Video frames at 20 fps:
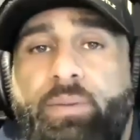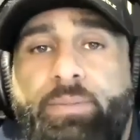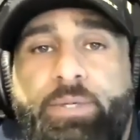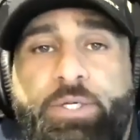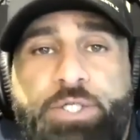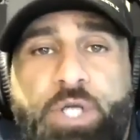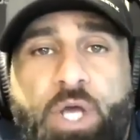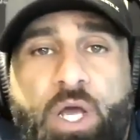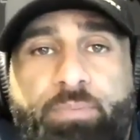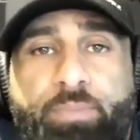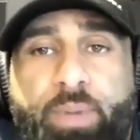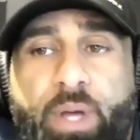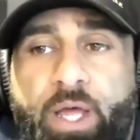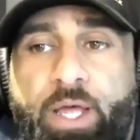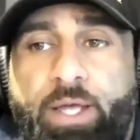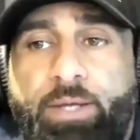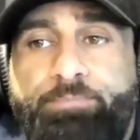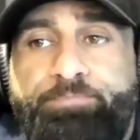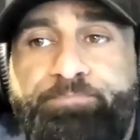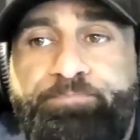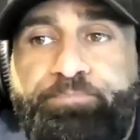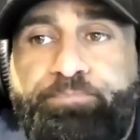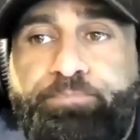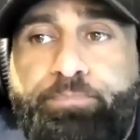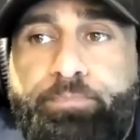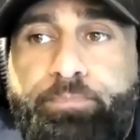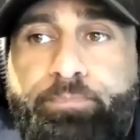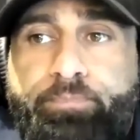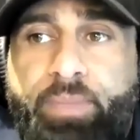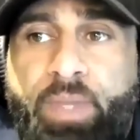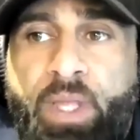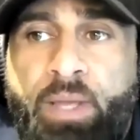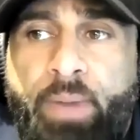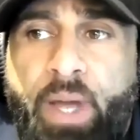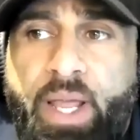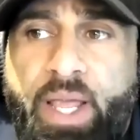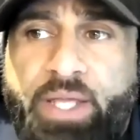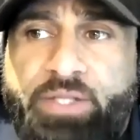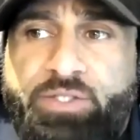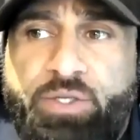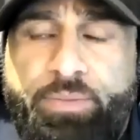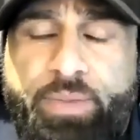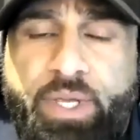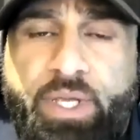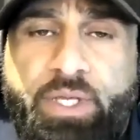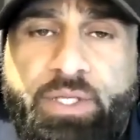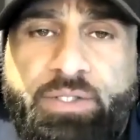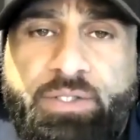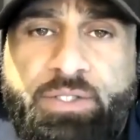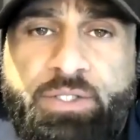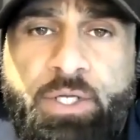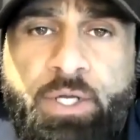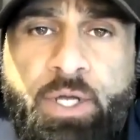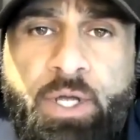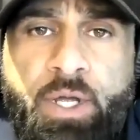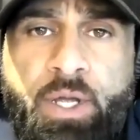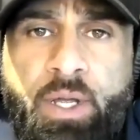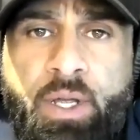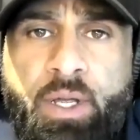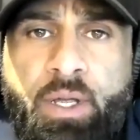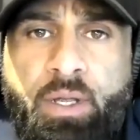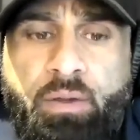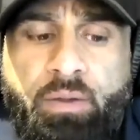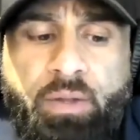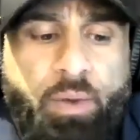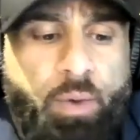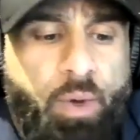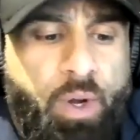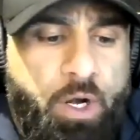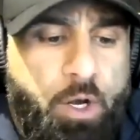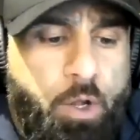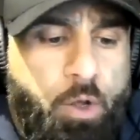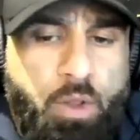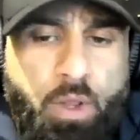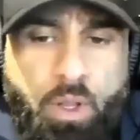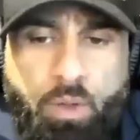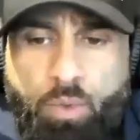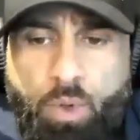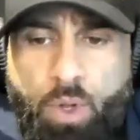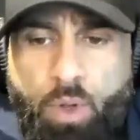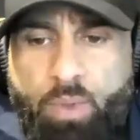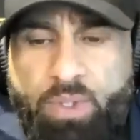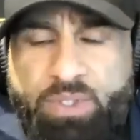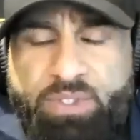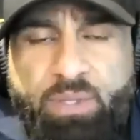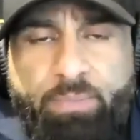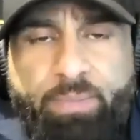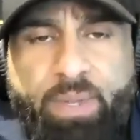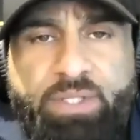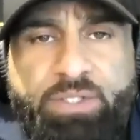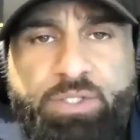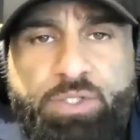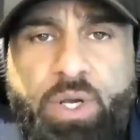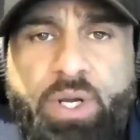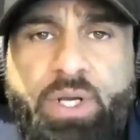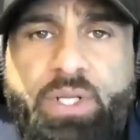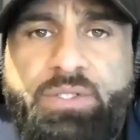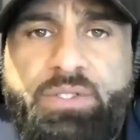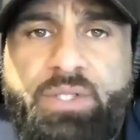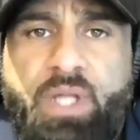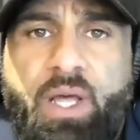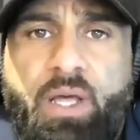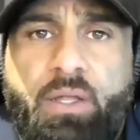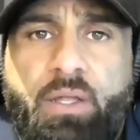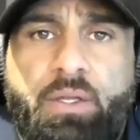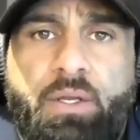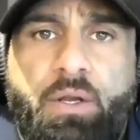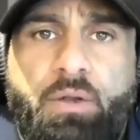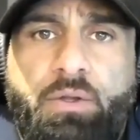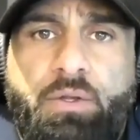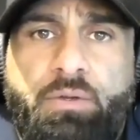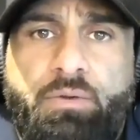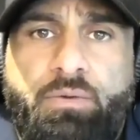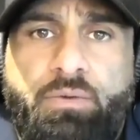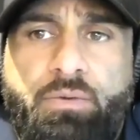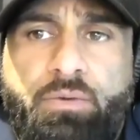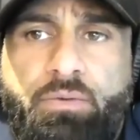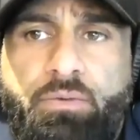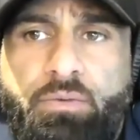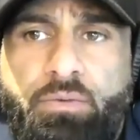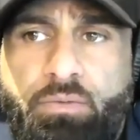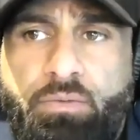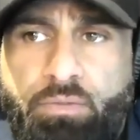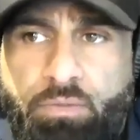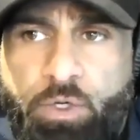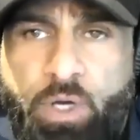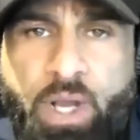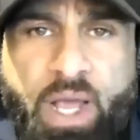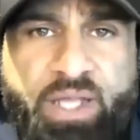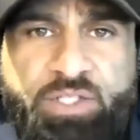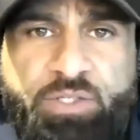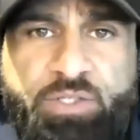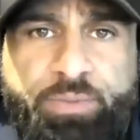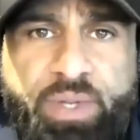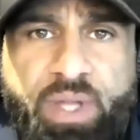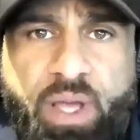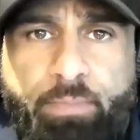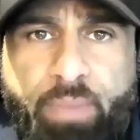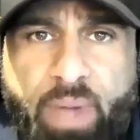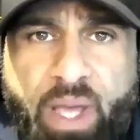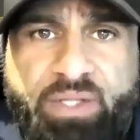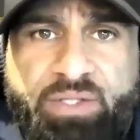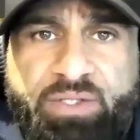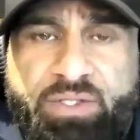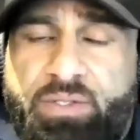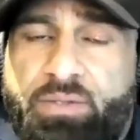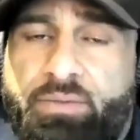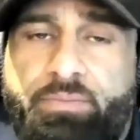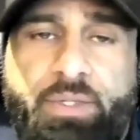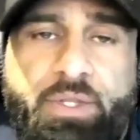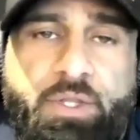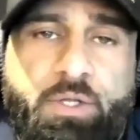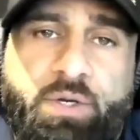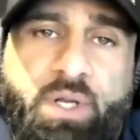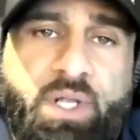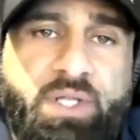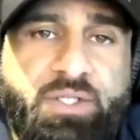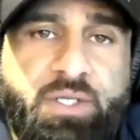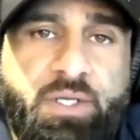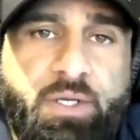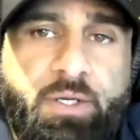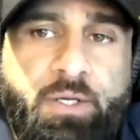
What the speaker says: be shocked by my answer because they want to know, well, what's the best training style? You know, there has to be a best, but there doesn't.